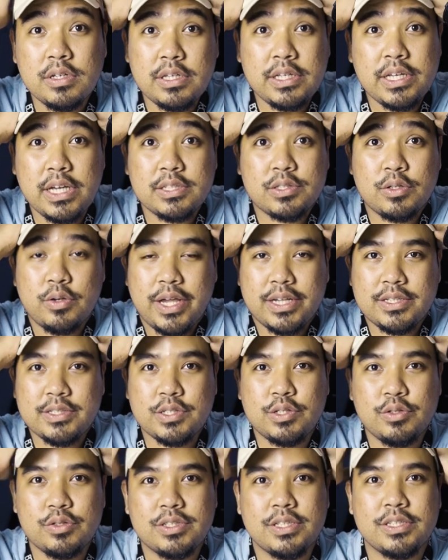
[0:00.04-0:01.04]
Yeah, so
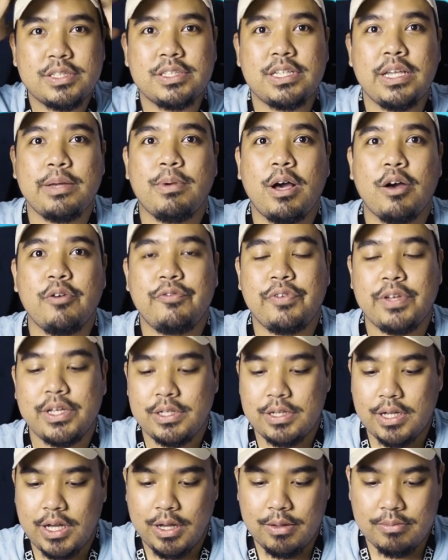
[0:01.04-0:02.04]
excuse the same
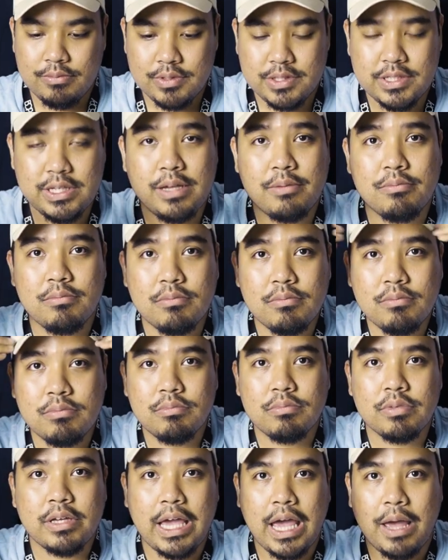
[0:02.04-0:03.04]
outfit,
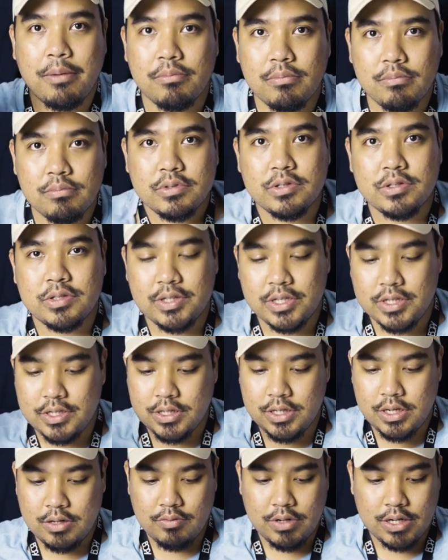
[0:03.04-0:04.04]
same cap,
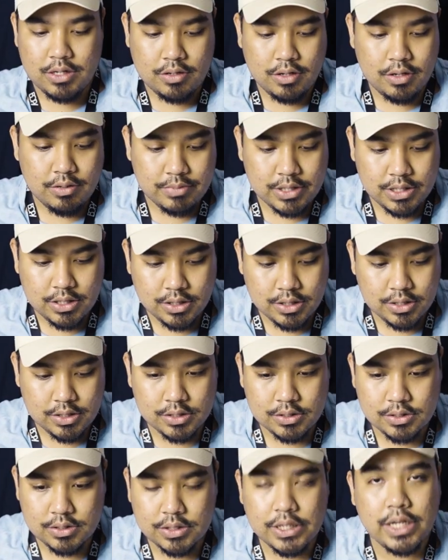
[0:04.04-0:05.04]
t-shirt and whatnot,
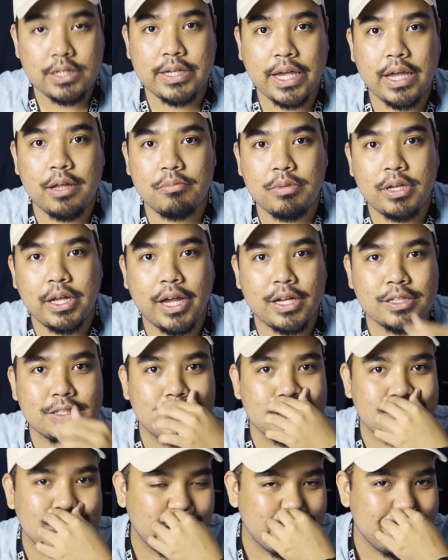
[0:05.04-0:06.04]
because yes, I admit I
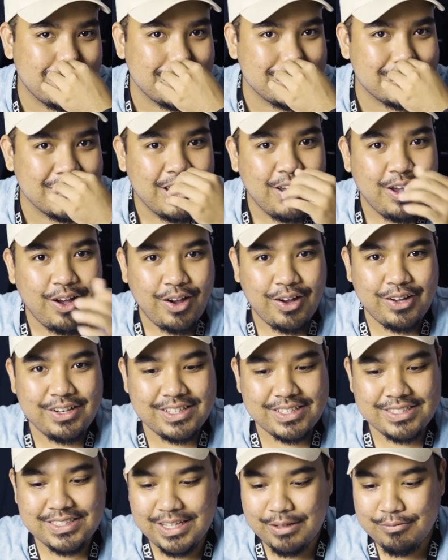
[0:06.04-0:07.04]
actually shot this on
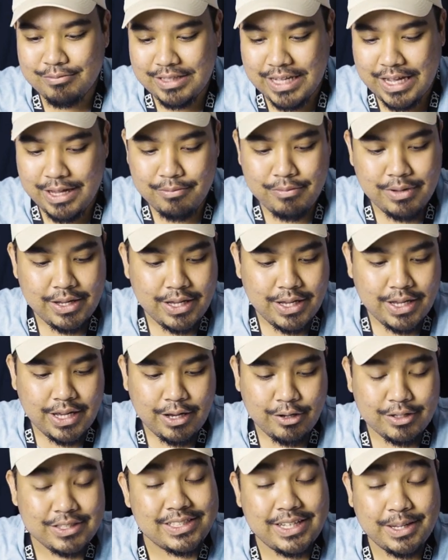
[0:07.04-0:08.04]
the same time,
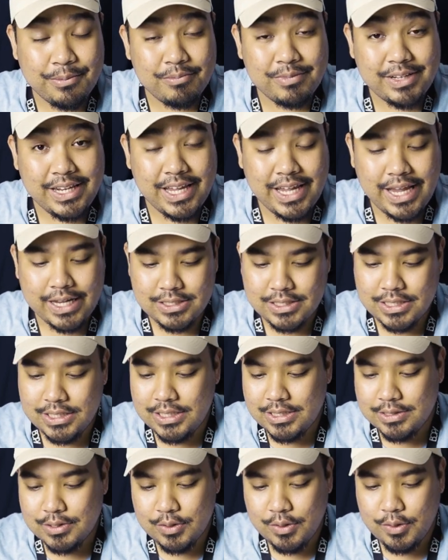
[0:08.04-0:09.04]
on the same day
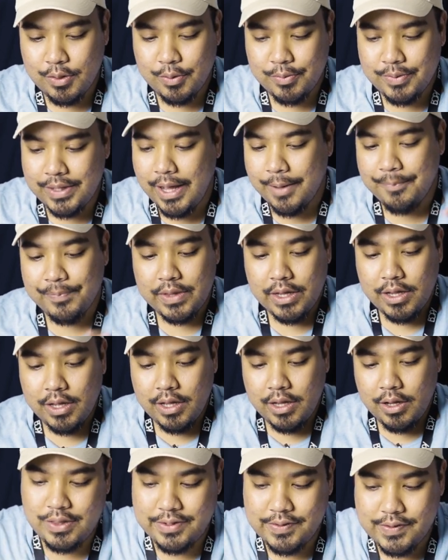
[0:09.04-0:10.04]
actually. So yeah,
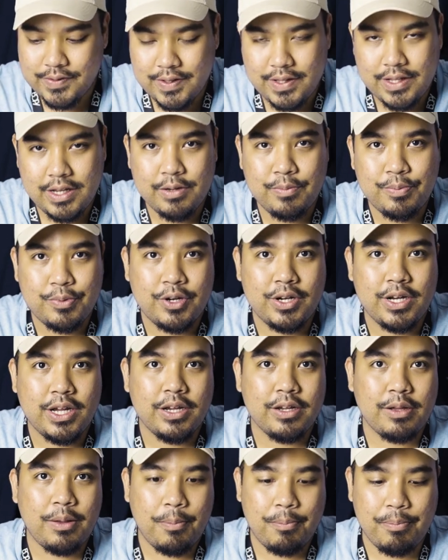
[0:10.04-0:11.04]
this is another
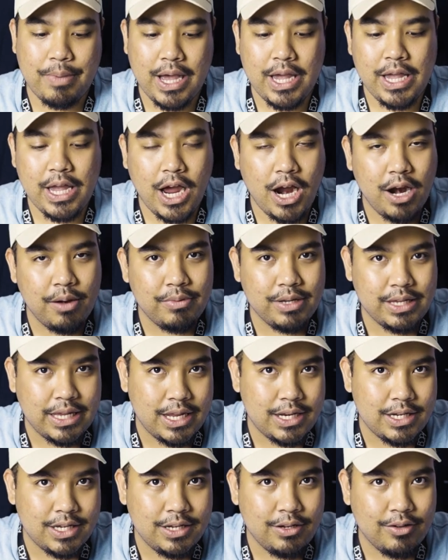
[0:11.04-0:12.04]
product by
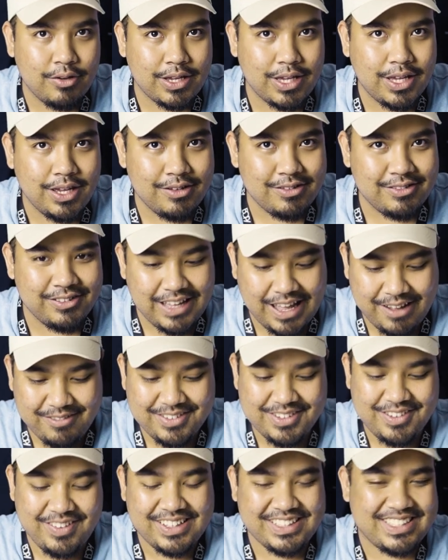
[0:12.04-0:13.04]
Armaggeddon. Okay, I'm
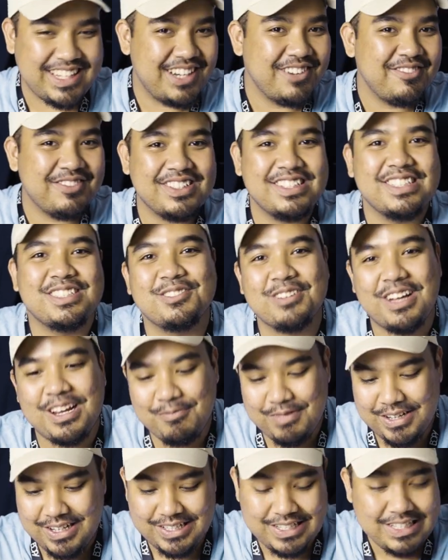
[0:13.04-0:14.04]
so excited for this
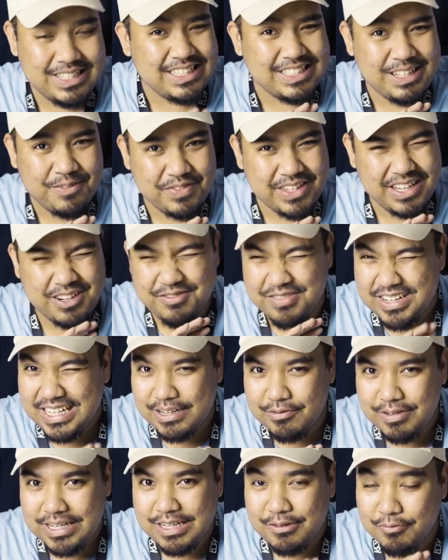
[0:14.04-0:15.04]
one because this is something
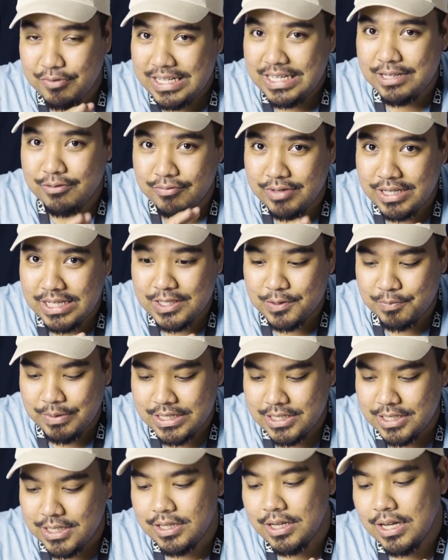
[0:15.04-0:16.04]
really, really, really, really
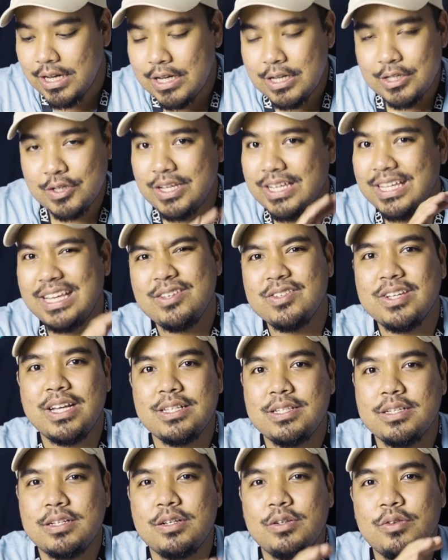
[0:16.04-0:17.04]
special. So in case you
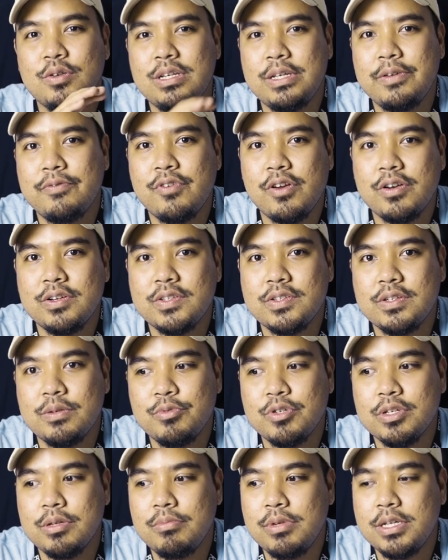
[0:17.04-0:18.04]
guys didn't know, Live Throughout
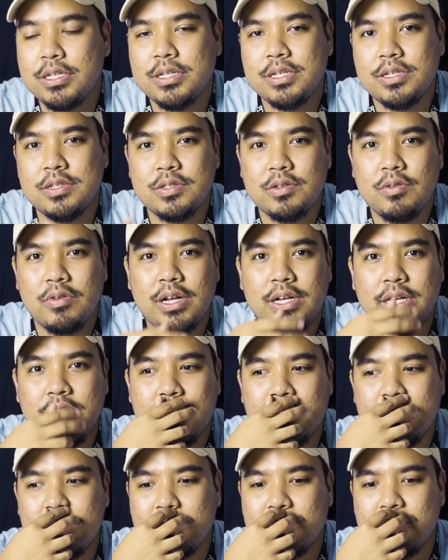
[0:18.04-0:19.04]
Distribution Malaysia is the one
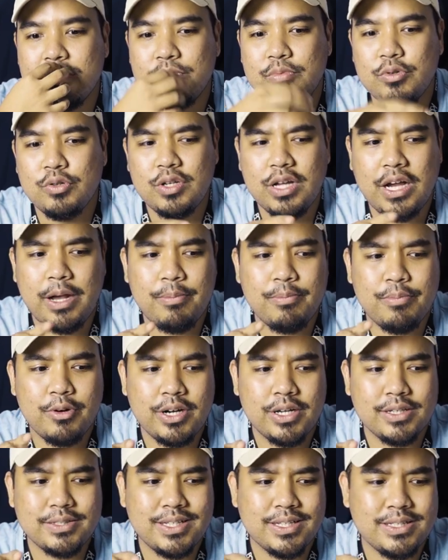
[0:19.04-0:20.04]
that distribute
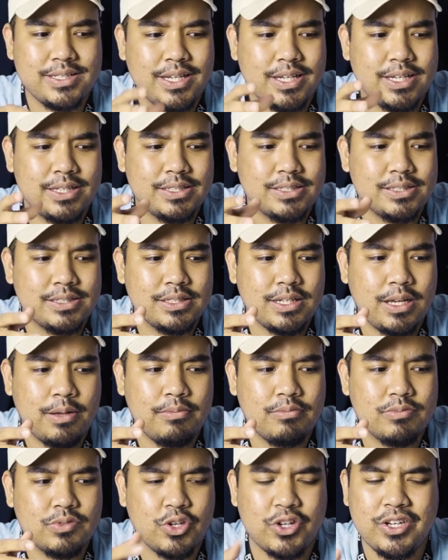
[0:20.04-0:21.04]
products such as
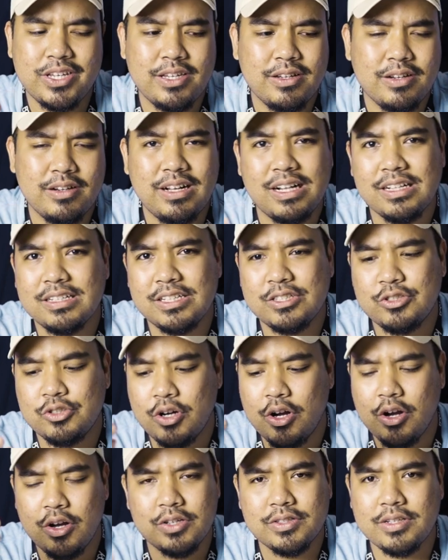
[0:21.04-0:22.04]
Sonic Ear,
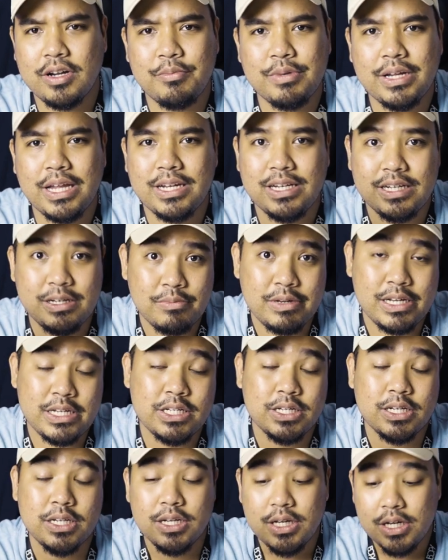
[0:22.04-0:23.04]
Alcatraz, Armaggeddon in
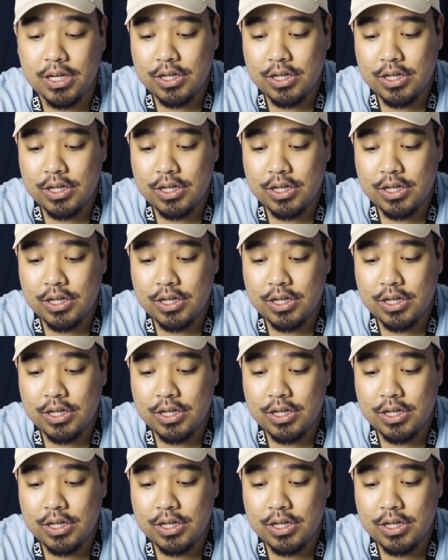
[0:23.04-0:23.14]
Malaysia.